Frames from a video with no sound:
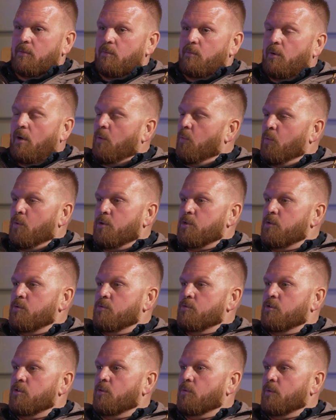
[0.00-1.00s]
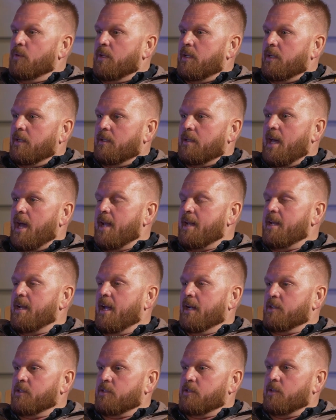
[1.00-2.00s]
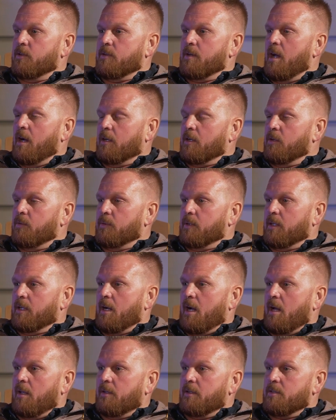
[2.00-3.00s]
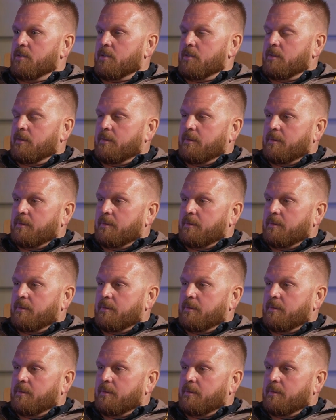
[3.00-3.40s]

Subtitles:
What were you doing that next year not going to college?